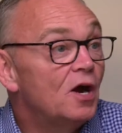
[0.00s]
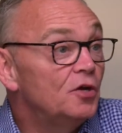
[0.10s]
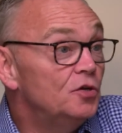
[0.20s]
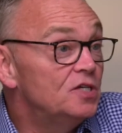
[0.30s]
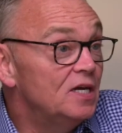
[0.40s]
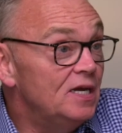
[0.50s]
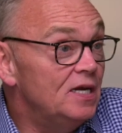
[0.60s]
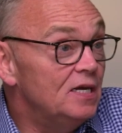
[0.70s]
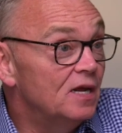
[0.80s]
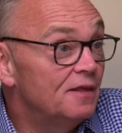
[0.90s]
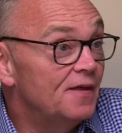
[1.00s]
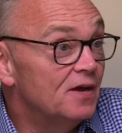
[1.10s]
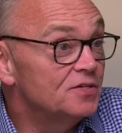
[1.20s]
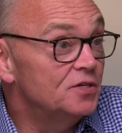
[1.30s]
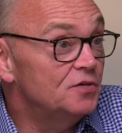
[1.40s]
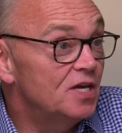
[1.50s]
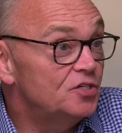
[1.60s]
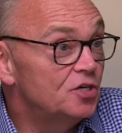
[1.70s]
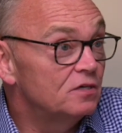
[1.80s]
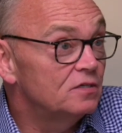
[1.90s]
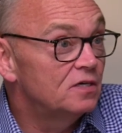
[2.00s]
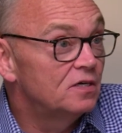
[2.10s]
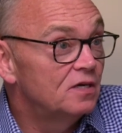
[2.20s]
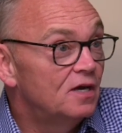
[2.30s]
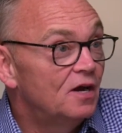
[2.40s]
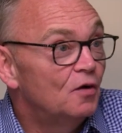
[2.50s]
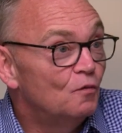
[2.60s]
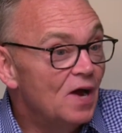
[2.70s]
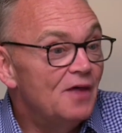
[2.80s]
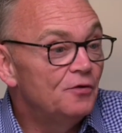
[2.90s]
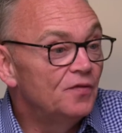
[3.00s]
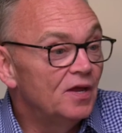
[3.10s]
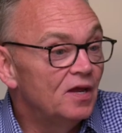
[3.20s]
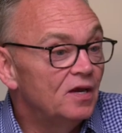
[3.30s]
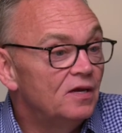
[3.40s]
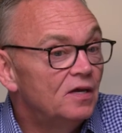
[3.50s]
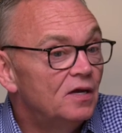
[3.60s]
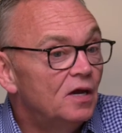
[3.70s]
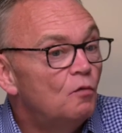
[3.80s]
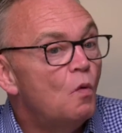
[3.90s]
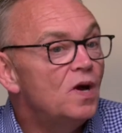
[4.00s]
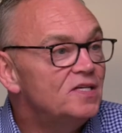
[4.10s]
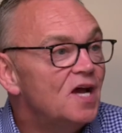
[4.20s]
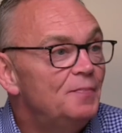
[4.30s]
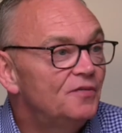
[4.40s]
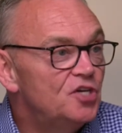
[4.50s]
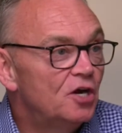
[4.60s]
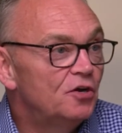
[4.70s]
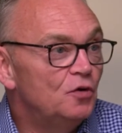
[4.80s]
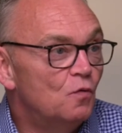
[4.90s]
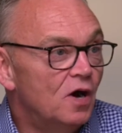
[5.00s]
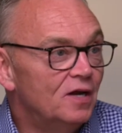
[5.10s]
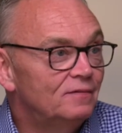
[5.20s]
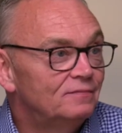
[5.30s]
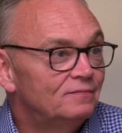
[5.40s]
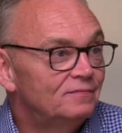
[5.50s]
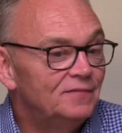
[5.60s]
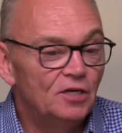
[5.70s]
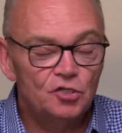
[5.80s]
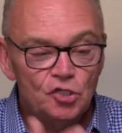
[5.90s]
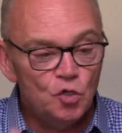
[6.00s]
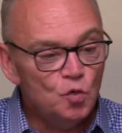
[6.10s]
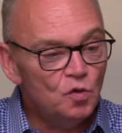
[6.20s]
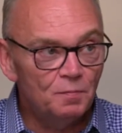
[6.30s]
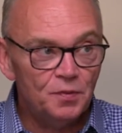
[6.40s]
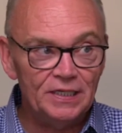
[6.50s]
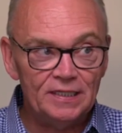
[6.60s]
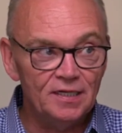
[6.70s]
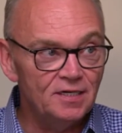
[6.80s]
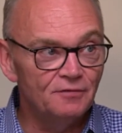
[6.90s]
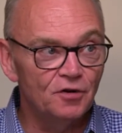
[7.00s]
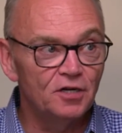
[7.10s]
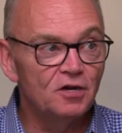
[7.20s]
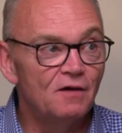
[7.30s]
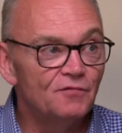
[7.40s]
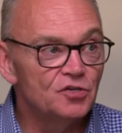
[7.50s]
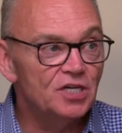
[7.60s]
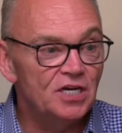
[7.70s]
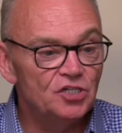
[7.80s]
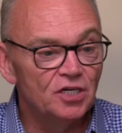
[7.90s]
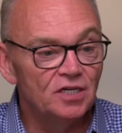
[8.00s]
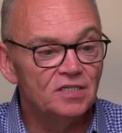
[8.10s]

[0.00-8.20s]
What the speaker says: you to need 1,000 new test chairs? Rather than, well, what type of chair do you want? They're two completely different conversations.